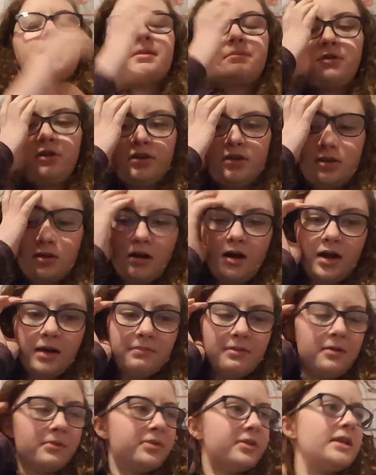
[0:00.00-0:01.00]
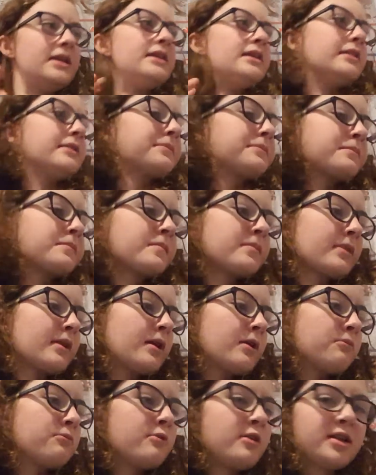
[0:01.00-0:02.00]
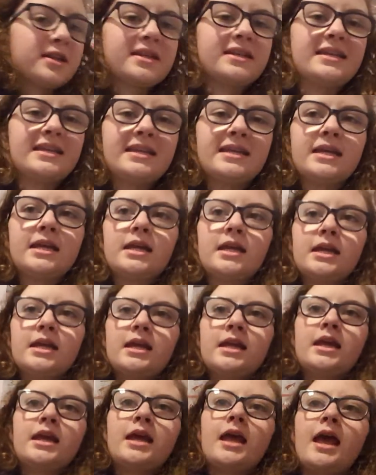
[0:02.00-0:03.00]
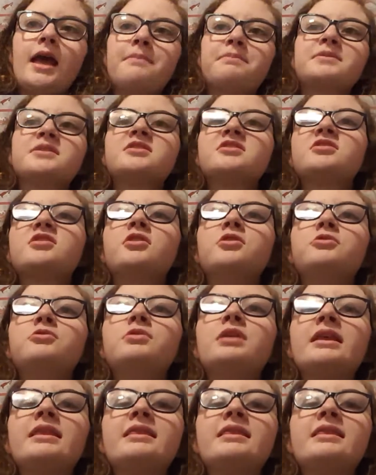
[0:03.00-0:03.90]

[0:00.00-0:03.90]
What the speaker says: I'm going to talk about the Walton episode,